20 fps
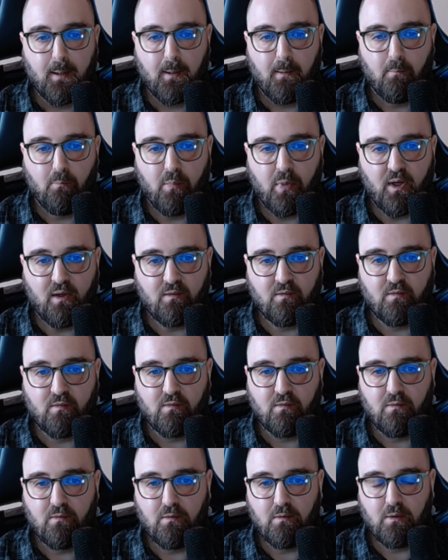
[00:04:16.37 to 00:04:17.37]
but
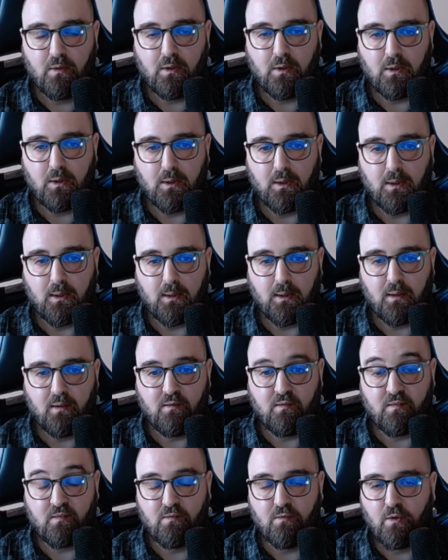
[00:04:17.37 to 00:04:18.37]

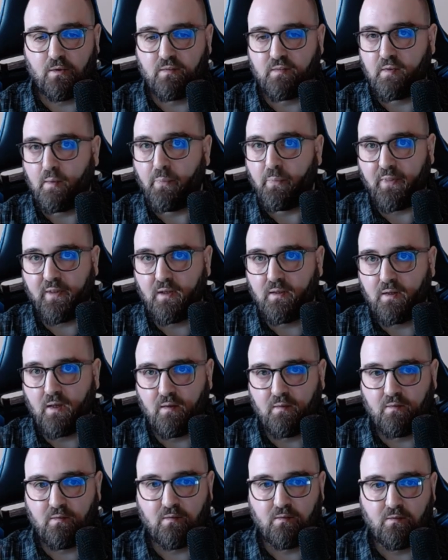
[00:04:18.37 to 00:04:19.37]
it's not something
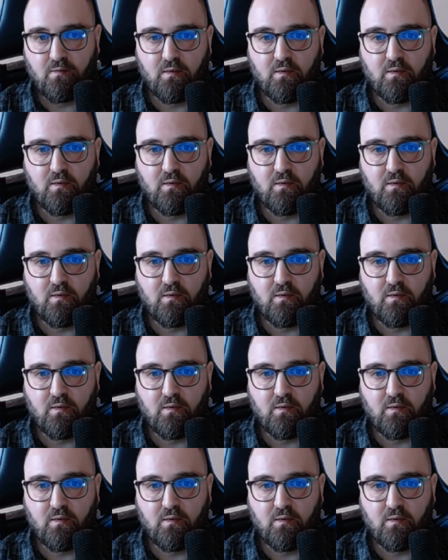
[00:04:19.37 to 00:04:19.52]
that